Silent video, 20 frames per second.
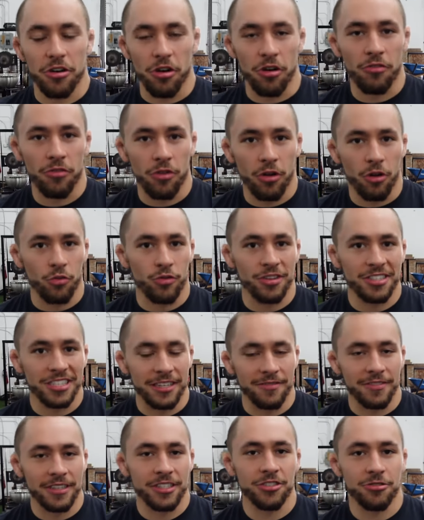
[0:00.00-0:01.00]
your overall risk
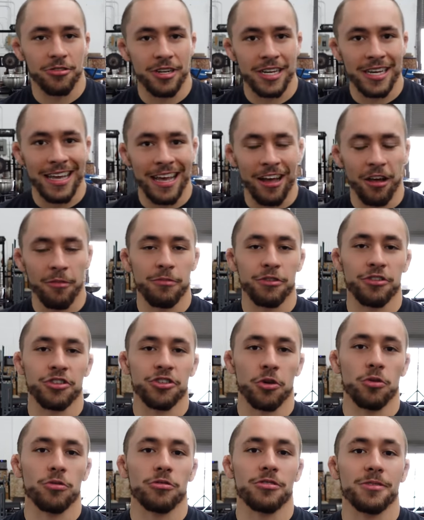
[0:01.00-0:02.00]
of injury, help your
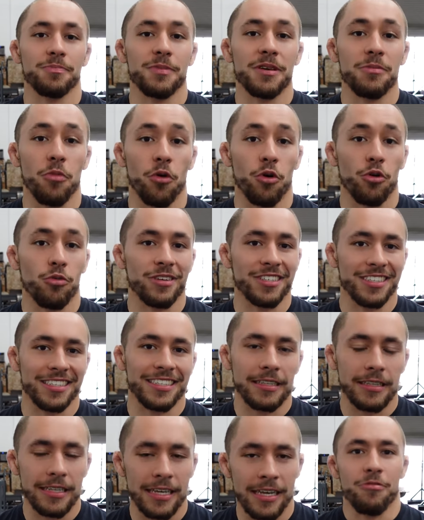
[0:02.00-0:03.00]
shoulders be more
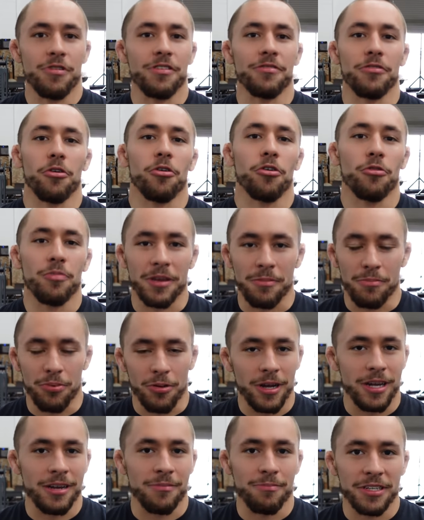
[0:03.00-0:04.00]
resilient. We've all been
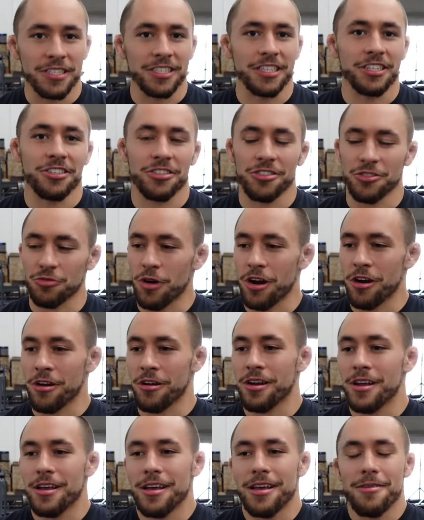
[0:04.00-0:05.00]
put in positions
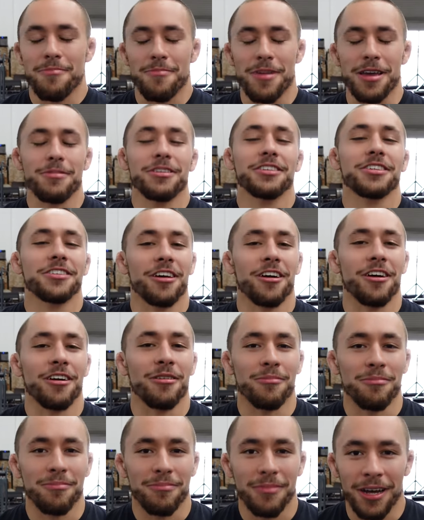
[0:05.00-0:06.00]
where maybe
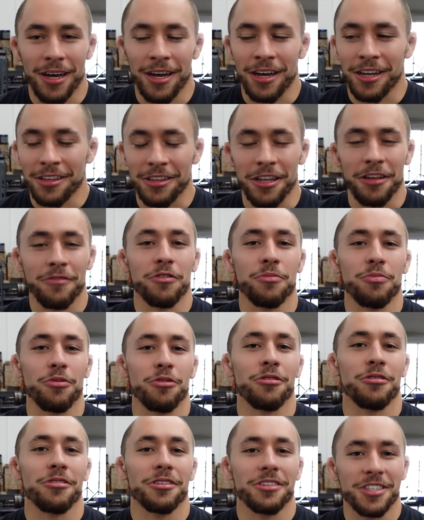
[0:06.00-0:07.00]
some uh,
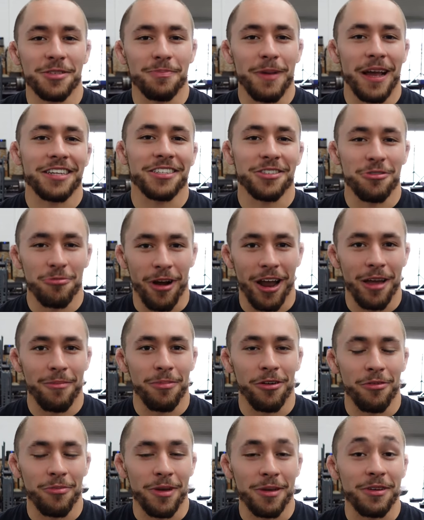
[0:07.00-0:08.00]
lovable spazzy white
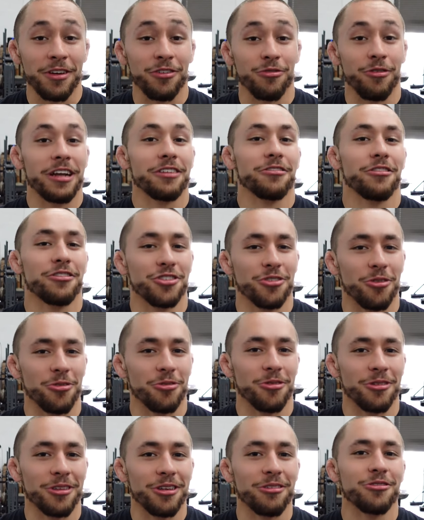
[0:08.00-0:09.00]
belt maybe cranked our
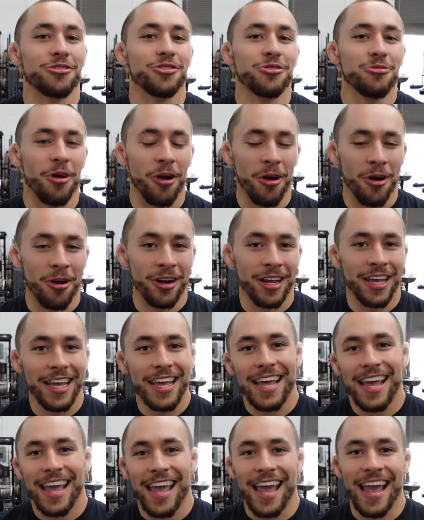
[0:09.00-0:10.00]
shoulder a little too hard
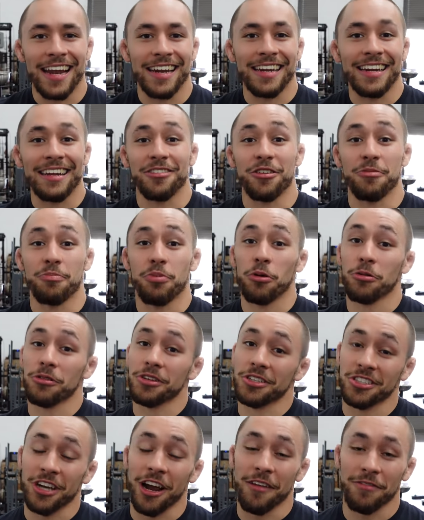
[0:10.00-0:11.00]
and it either pulled
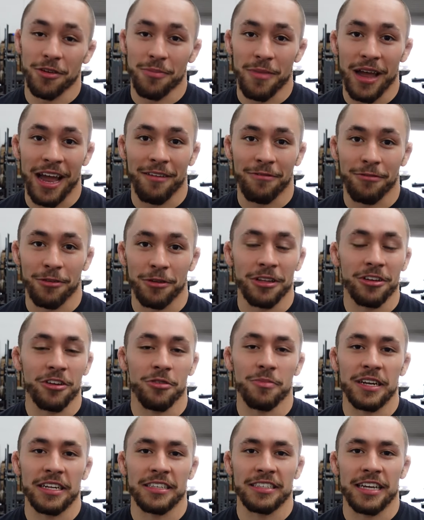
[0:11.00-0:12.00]
us off the mat for a
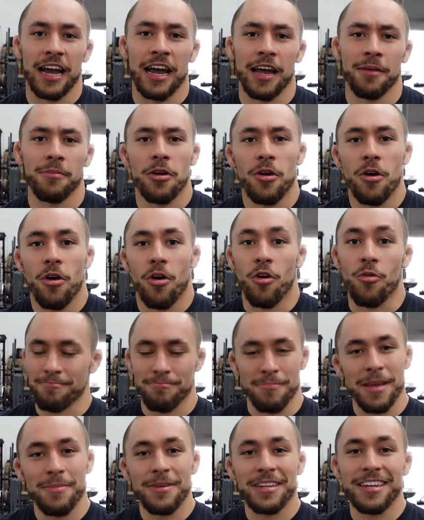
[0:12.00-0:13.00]
little bit of time or
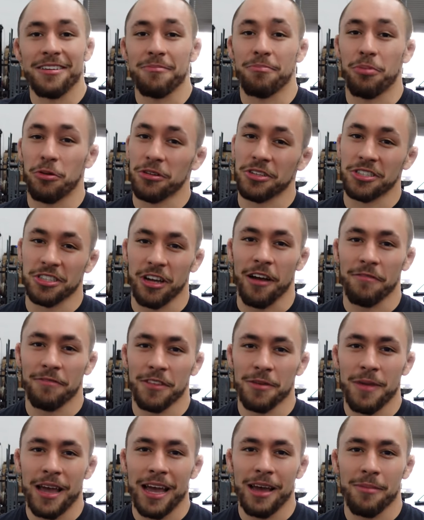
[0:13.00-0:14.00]
maybe didn't pull us off
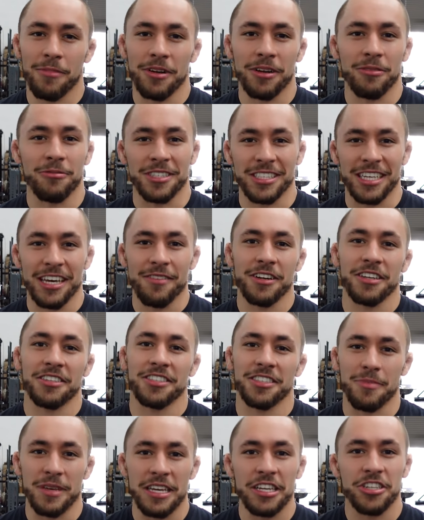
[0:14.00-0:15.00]
the mat, but it was giving us
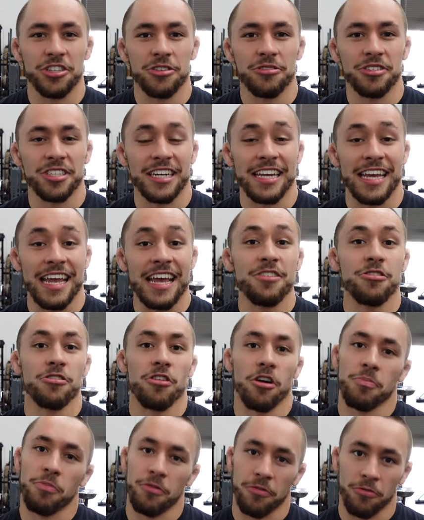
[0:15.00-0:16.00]
some issues and it hindered
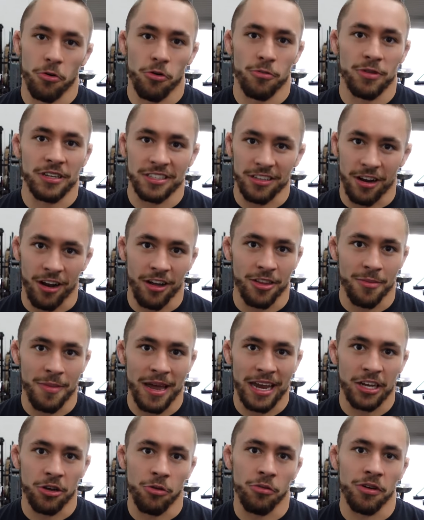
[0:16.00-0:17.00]
our performance on the
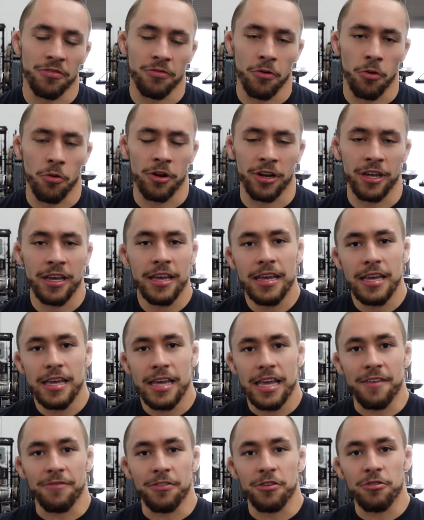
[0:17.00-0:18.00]
mat going forward forward.
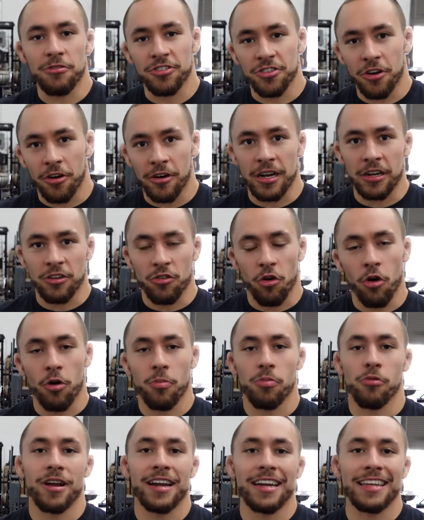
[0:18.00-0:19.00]
If you start
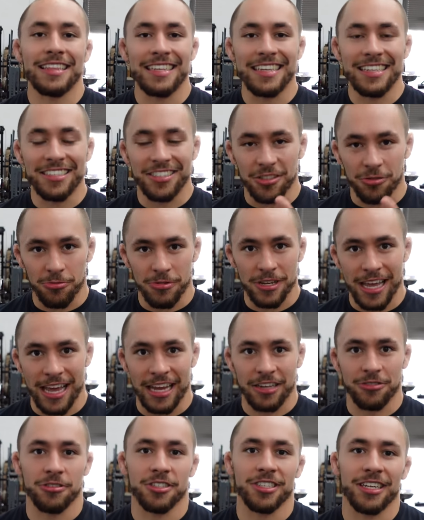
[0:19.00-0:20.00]
incorporating these three
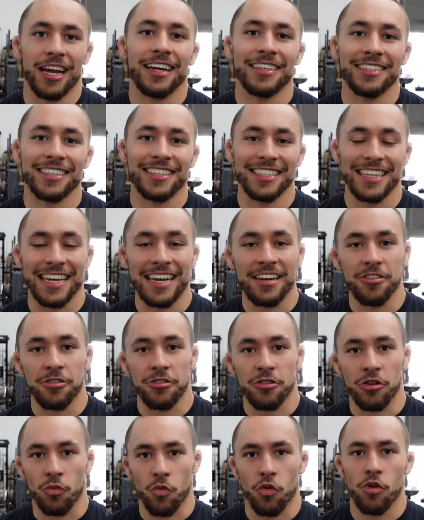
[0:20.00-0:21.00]
exercises into
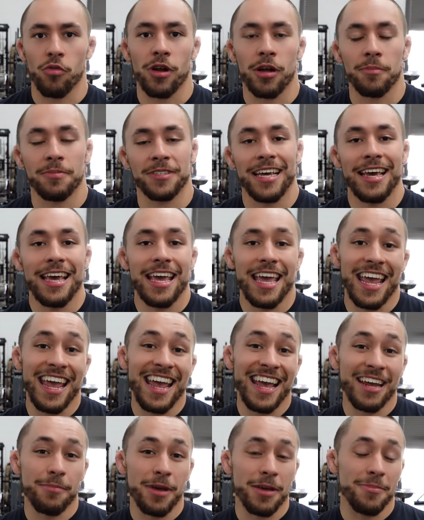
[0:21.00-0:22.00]
your warm ups
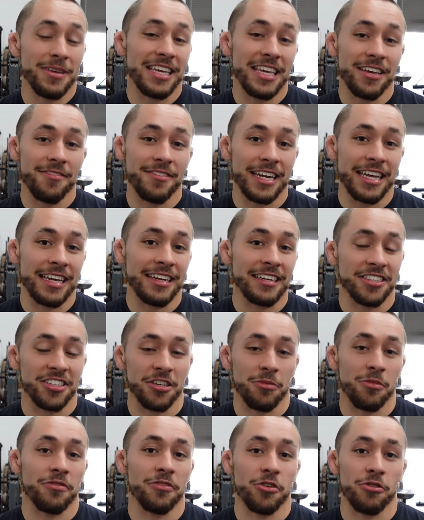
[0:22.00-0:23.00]
and maybe even into
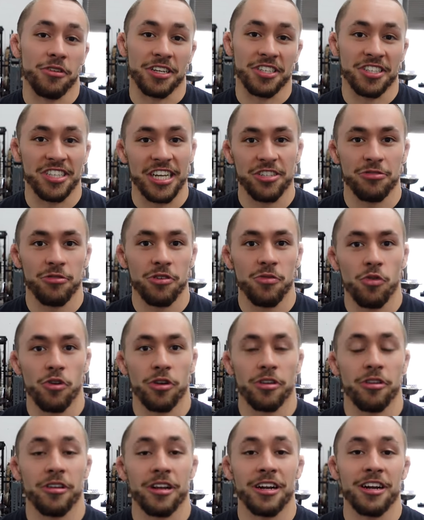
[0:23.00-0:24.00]
some of your accessory
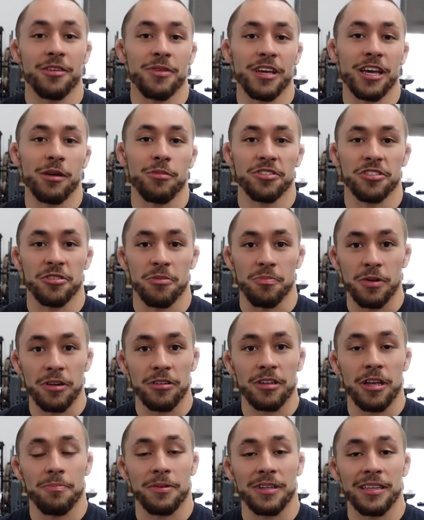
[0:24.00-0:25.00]
work, you're gonna be able to
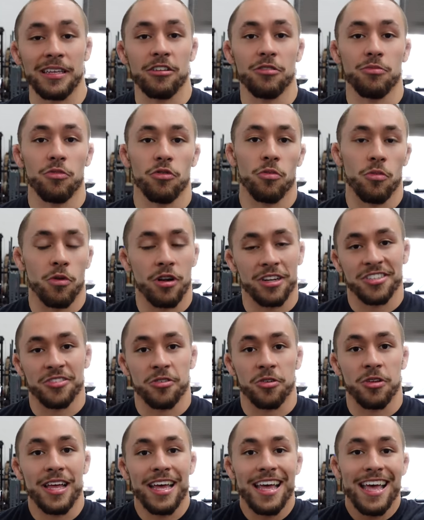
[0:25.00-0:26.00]
build up a little more
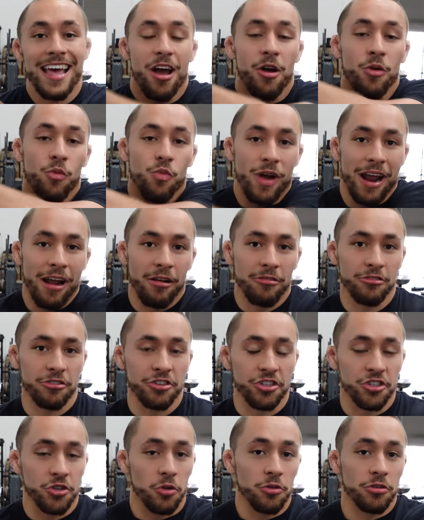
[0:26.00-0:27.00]
muscle around your
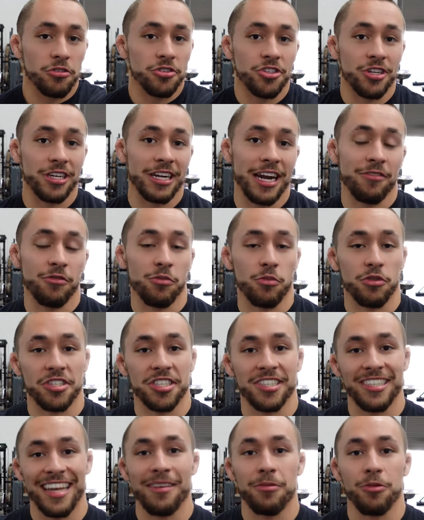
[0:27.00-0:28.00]
shoulder so you can have a more
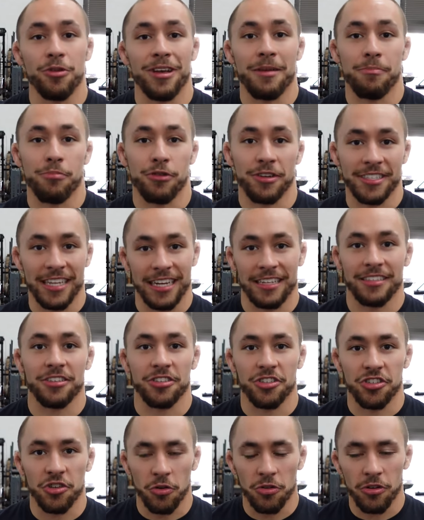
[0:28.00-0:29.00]
stable and
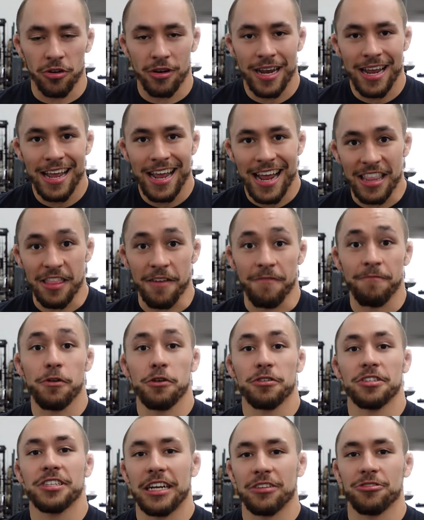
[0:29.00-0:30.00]
protected shoulder. And the
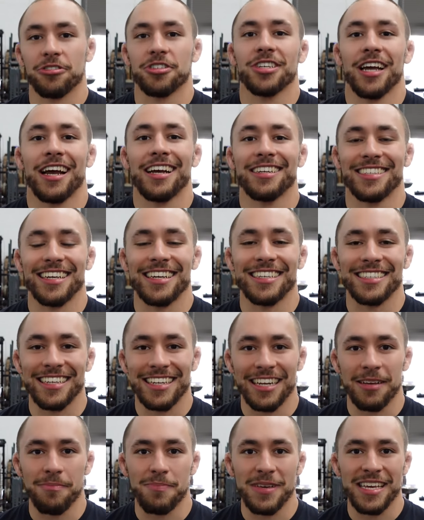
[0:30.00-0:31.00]
first exercise is
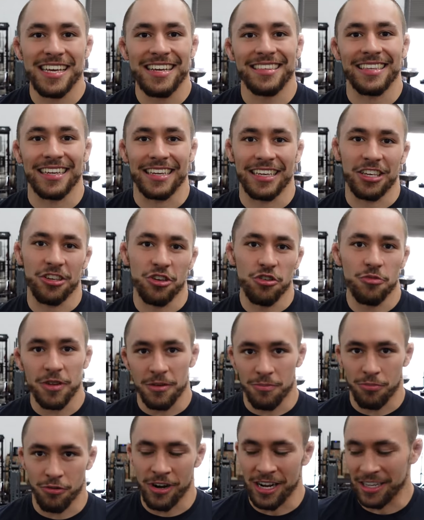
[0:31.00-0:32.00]
gonna be the
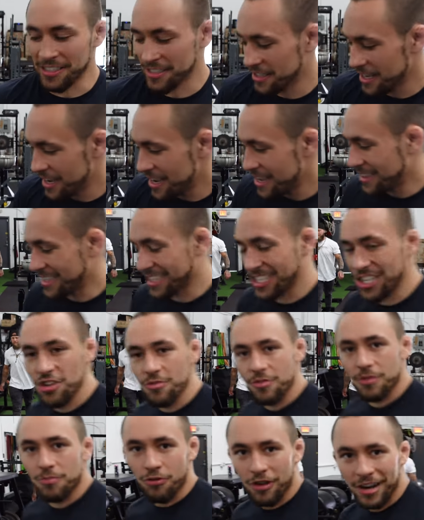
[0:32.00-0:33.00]
Cuban press. The
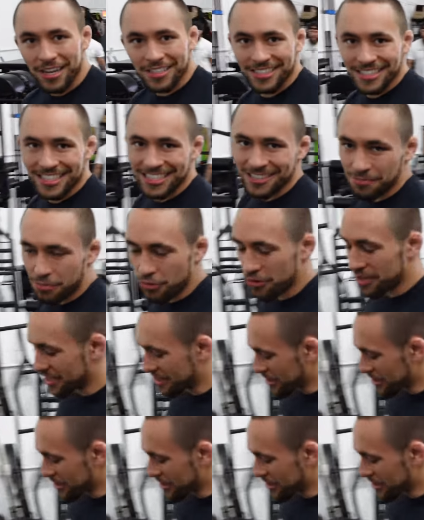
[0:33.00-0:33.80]
Cuban press is pretty